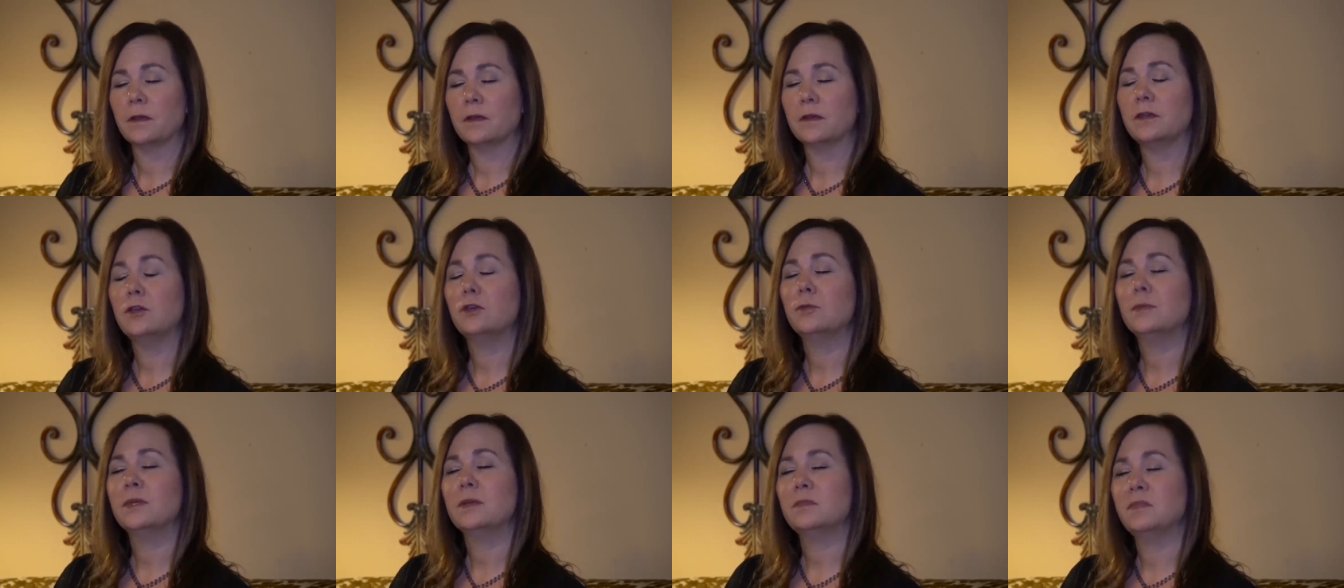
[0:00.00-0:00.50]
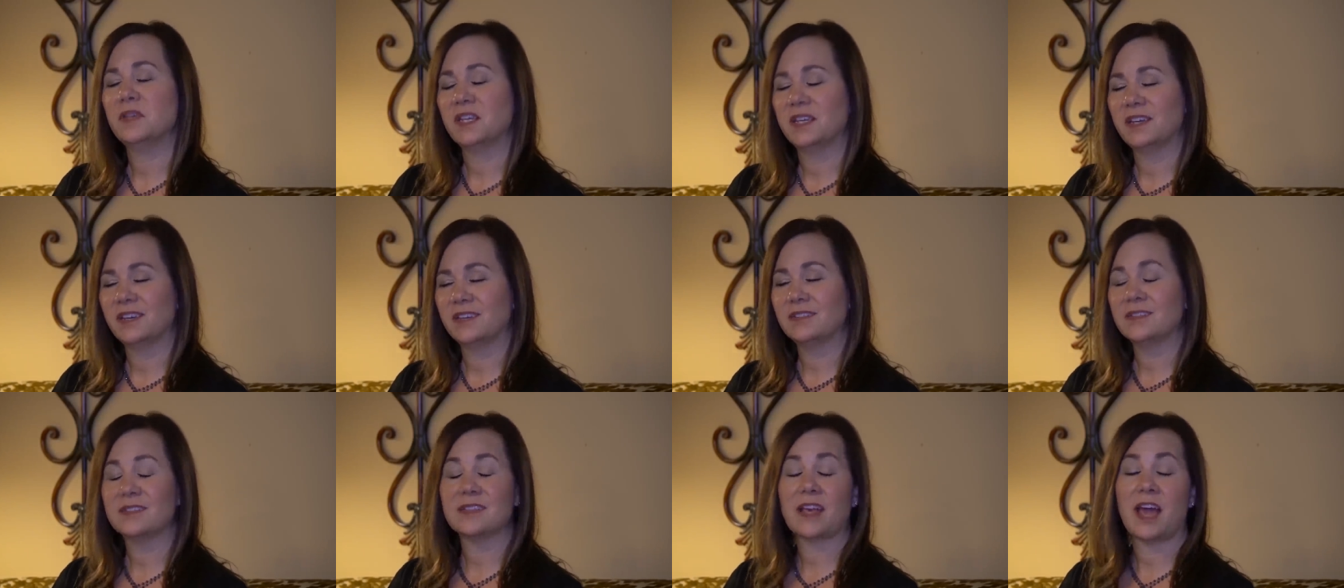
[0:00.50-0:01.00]
Human
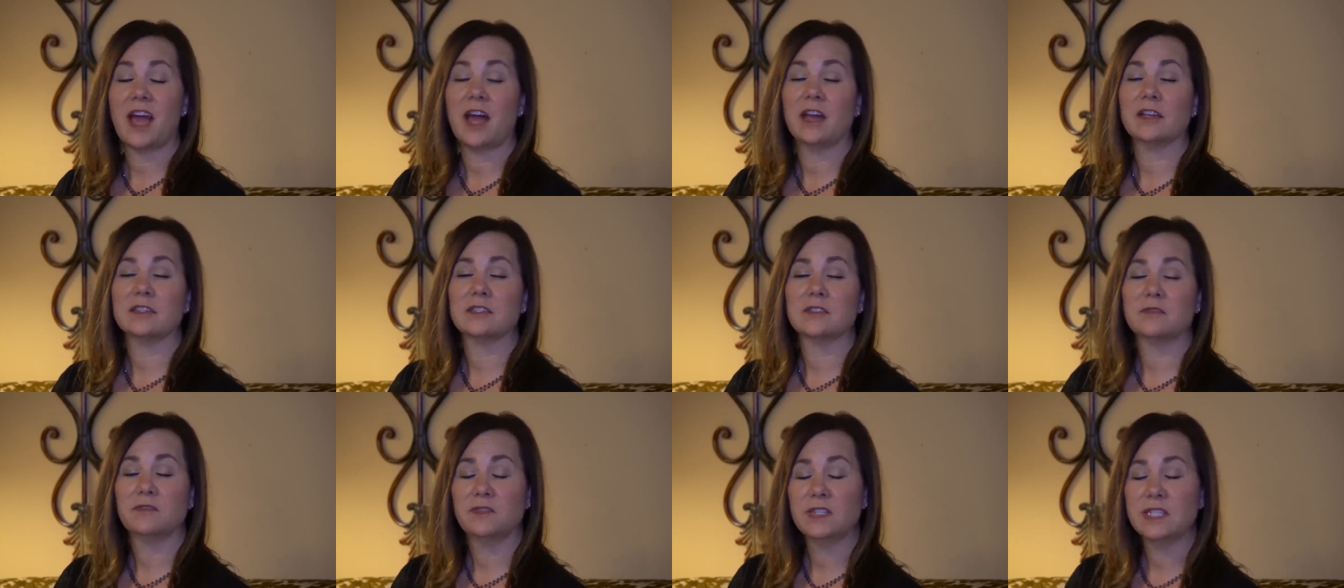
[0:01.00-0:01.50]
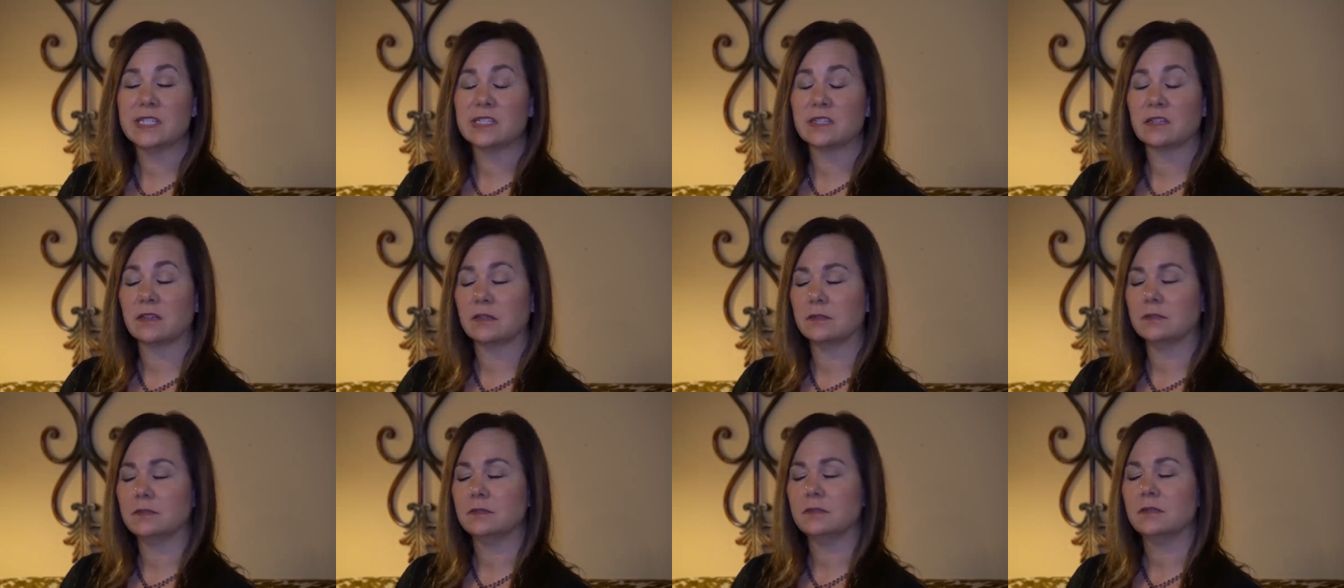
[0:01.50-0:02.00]
beings, as
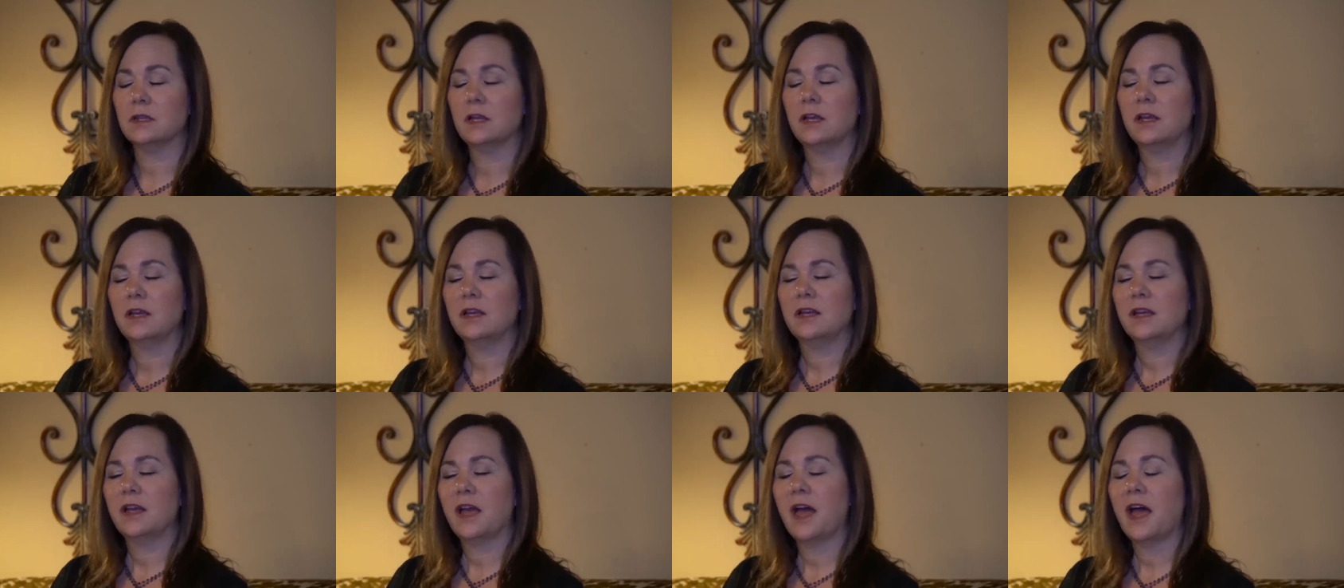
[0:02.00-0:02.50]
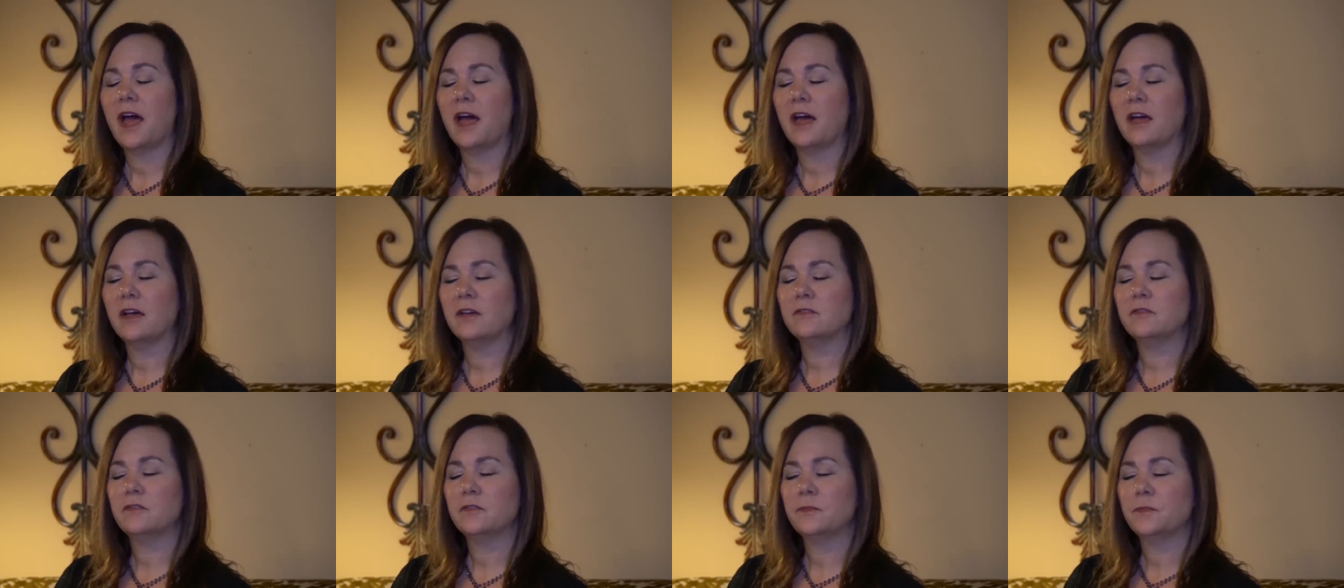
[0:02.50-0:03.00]
physical,
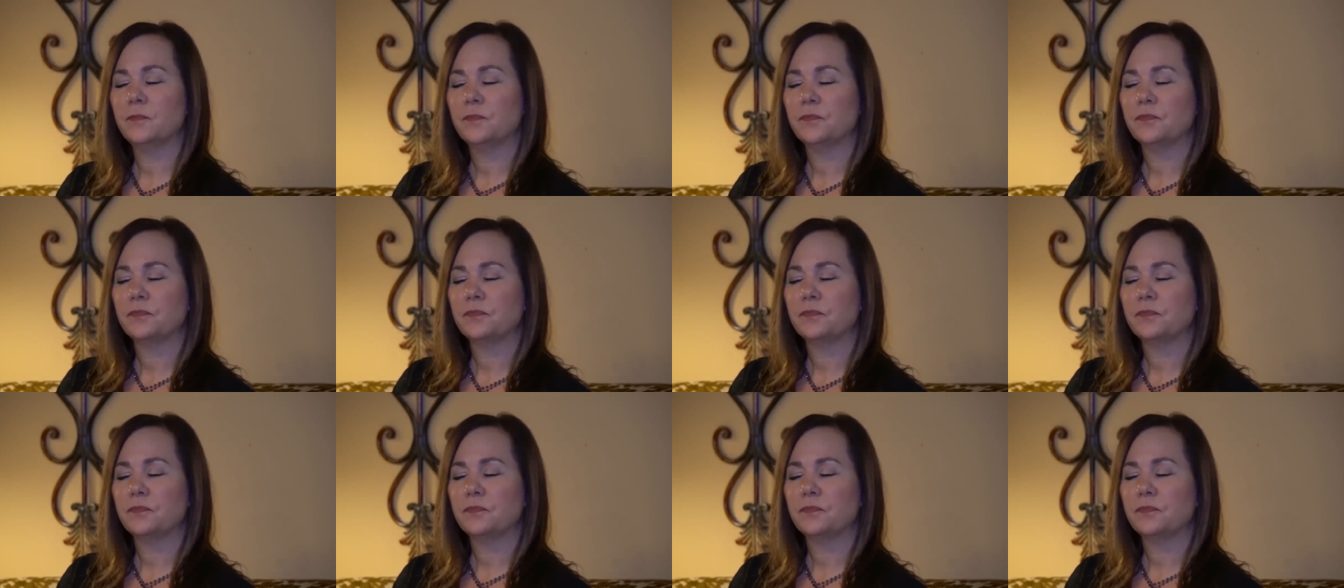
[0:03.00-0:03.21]
have